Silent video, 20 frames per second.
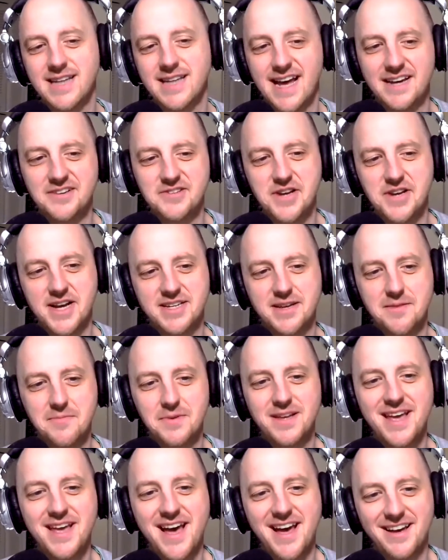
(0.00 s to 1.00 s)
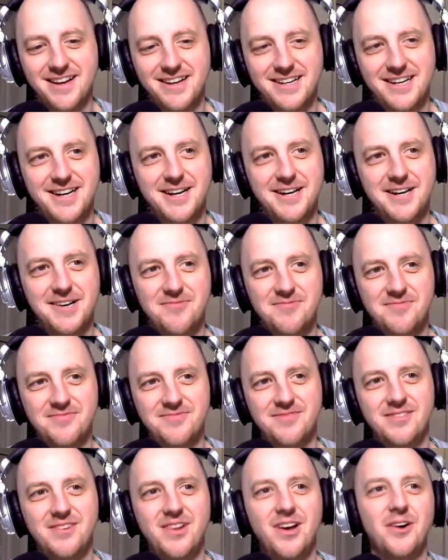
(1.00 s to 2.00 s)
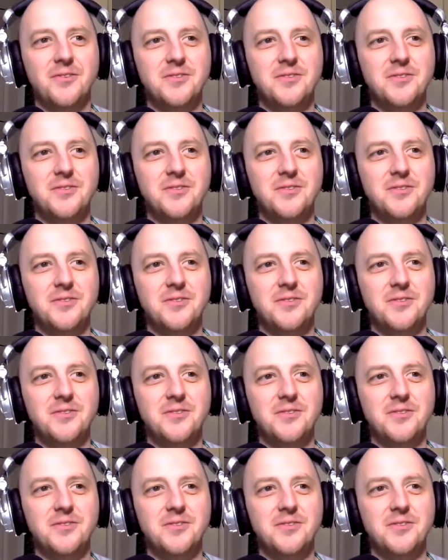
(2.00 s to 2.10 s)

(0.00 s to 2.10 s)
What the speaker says: Scottish accent, but yeah, no,